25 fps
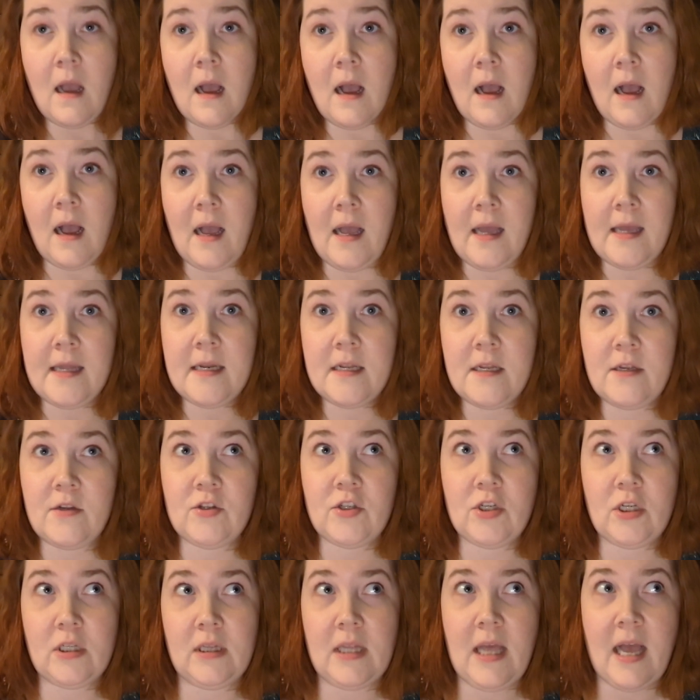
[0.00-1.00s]
On
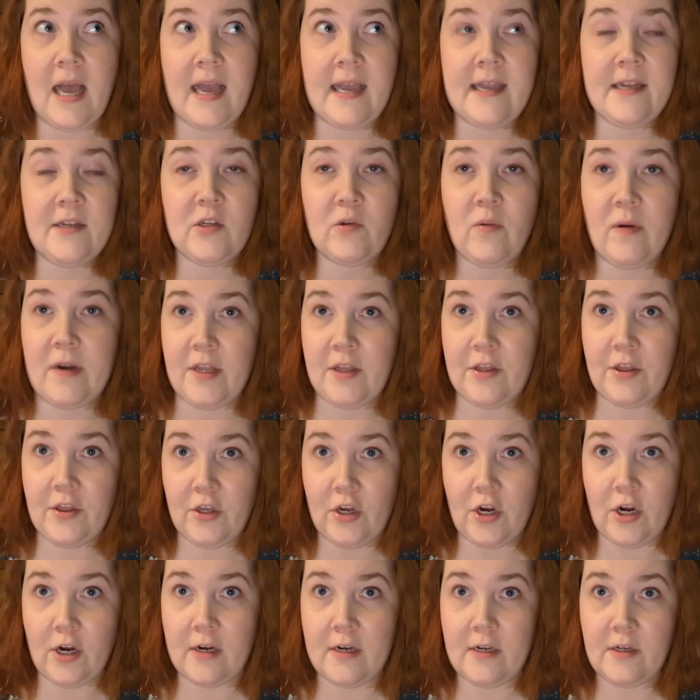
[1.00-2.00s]
July
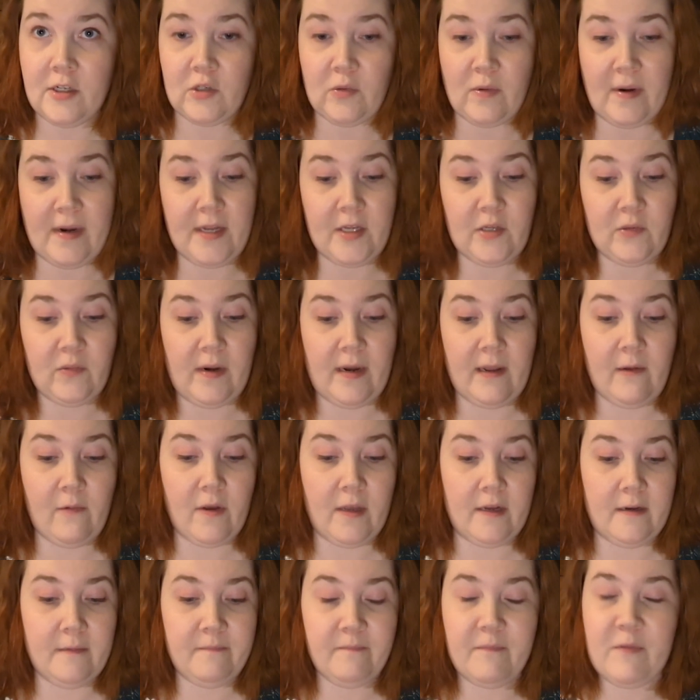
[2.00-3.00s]
23rd,
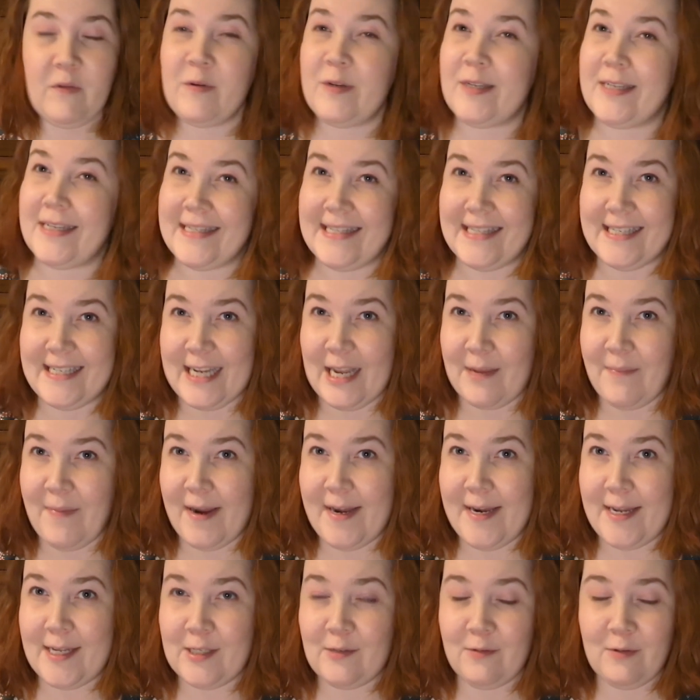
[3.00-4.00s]
2021, which is the day my
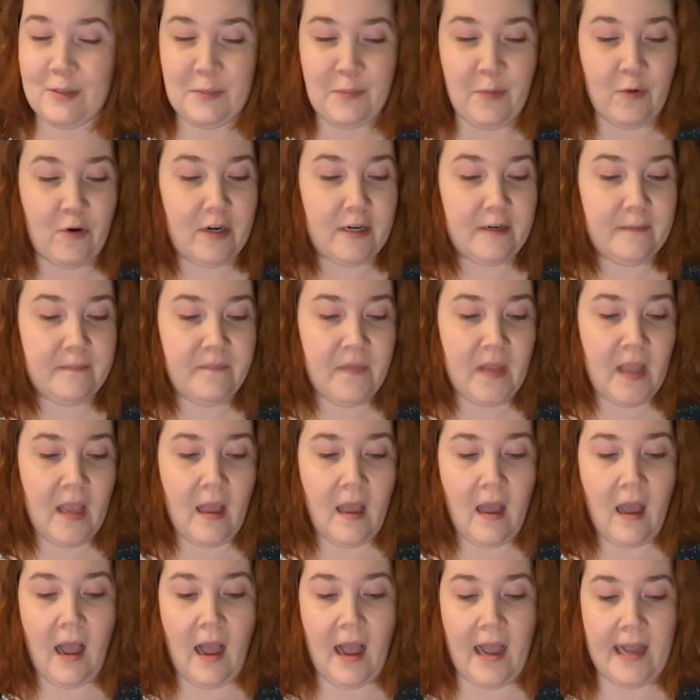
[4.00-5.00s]
niece was born,
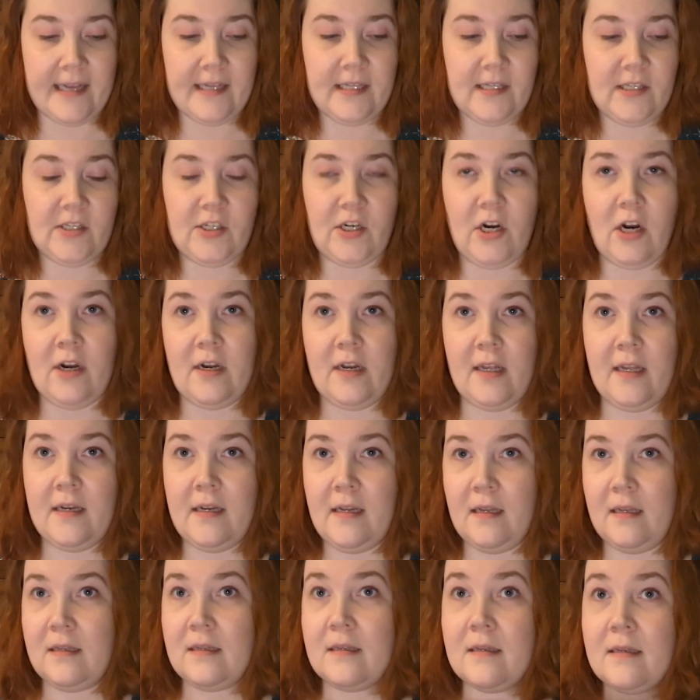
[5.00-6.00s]
I
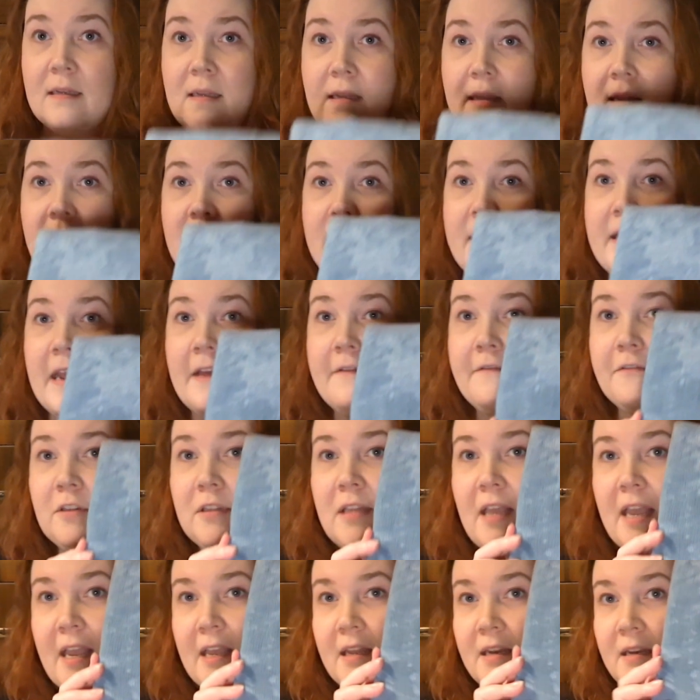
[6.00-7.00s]
started
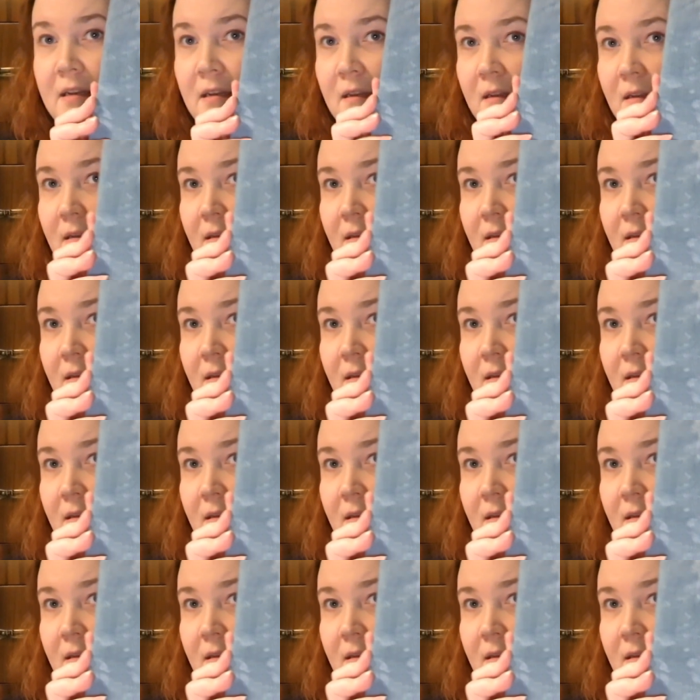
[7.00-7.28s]
Neverland